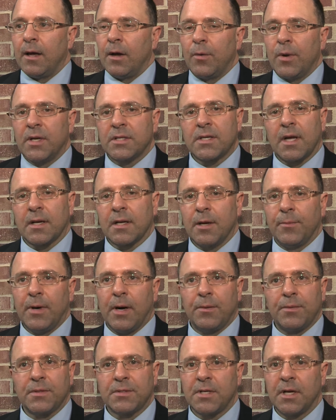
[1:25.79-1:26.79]
And we just got to come
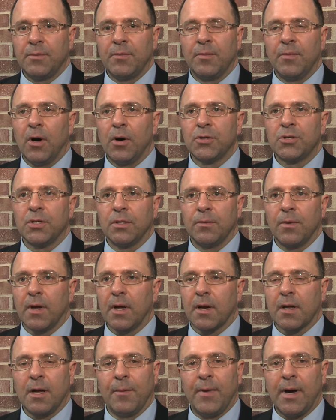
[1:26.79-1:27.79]
out with the same emotion. We
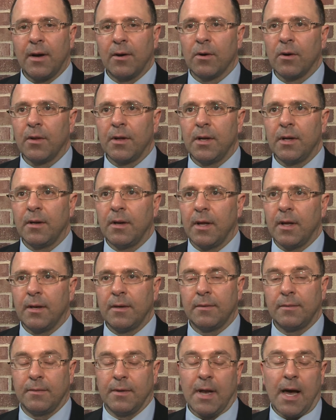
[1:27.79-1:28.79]
got to come out early and,
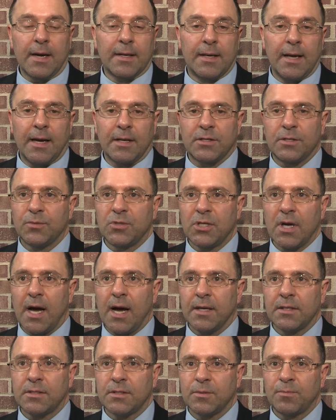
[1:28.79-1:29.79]
and knock down some
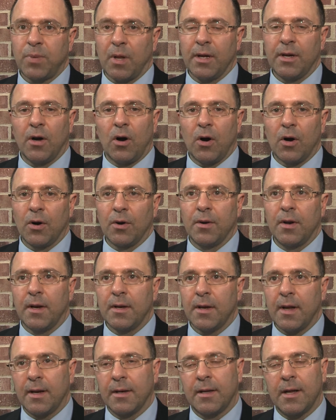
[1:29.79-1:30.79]
shots, play hard,
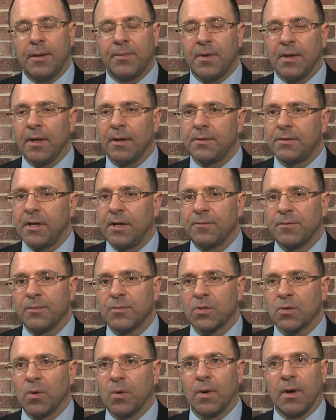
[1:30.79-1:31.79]
and, and, keep the other team
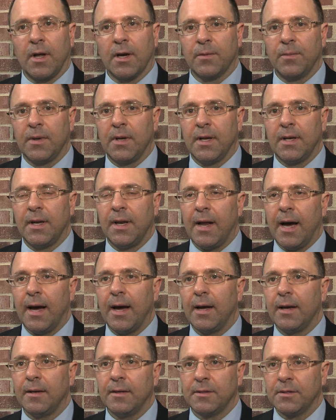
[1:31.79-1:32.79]
from scoring like we did
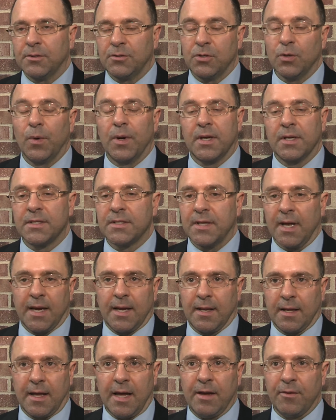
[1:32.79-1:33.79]
tonight so we can stay
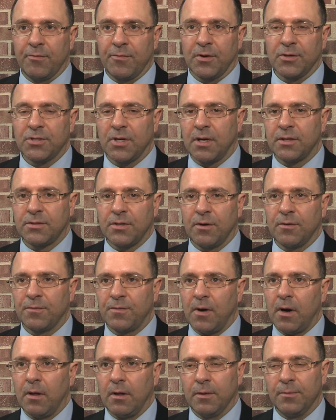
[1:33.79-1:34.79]
in the game if our shots aren't
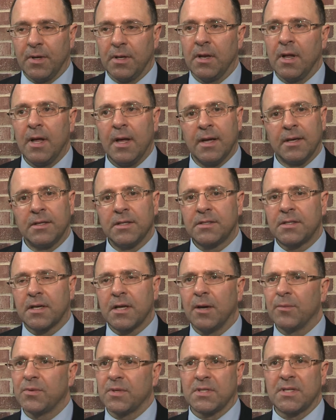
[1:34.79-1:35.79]
falling. But just to
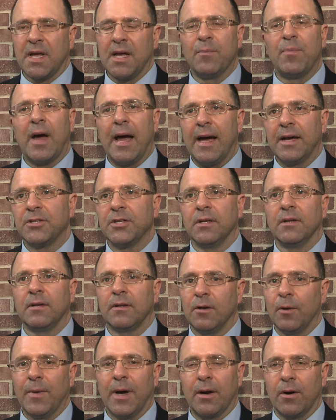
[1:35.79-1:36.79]
come with the same passion,
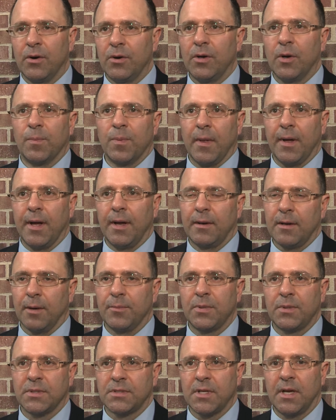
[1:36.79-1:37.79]
no matter who you're playing,
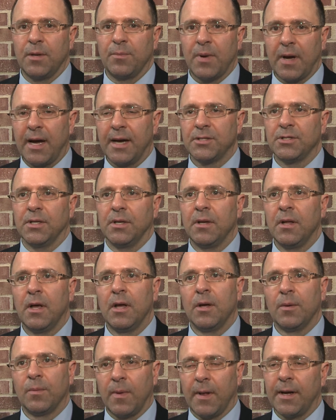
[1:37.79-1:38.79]
come with the same passion,
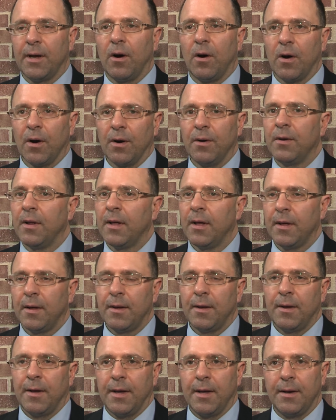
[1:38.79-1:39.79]
play hard,
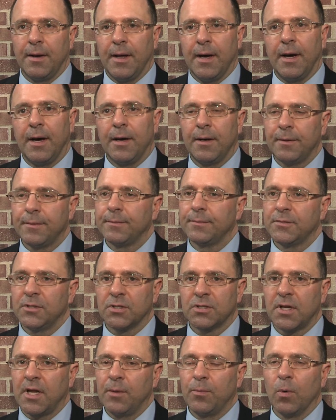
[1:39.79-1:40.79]
and uh,
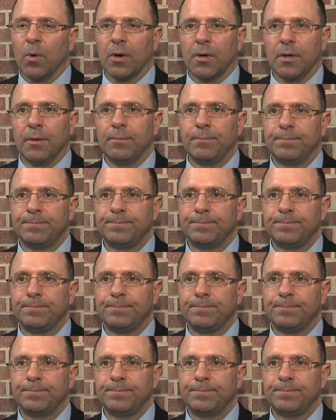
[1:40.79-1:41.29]
just keep working.